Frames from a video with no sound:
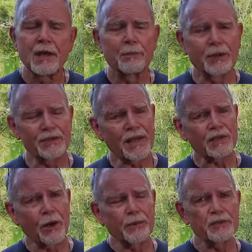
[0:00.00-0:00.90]
because that's
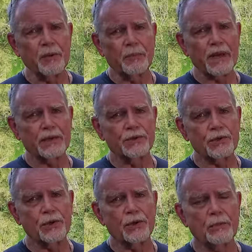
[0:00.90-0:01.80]
always been my
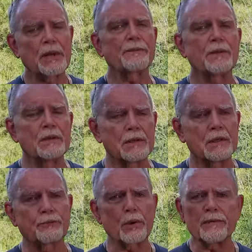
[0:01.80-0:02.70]
concern about the
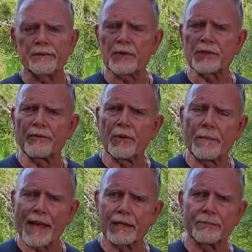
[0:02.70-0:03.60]
uh, 357
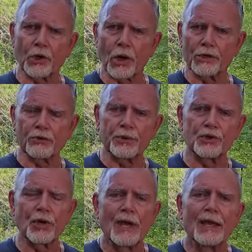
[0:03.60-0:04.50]
Magnum
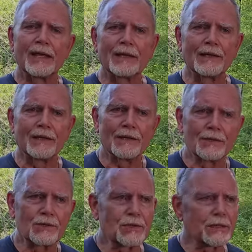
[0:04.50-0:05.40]
cartridge
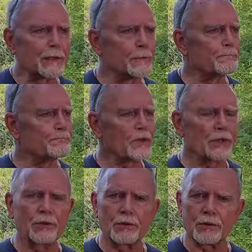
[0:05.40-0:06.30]
is um,
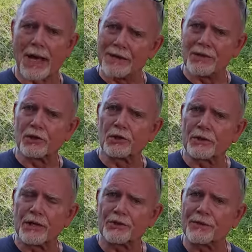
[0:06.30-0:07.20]
under ideal
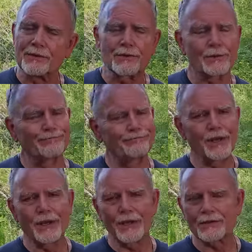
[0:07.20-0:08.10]
conditions,
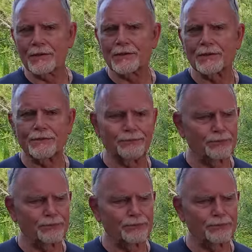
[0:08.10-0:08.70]
yes, it's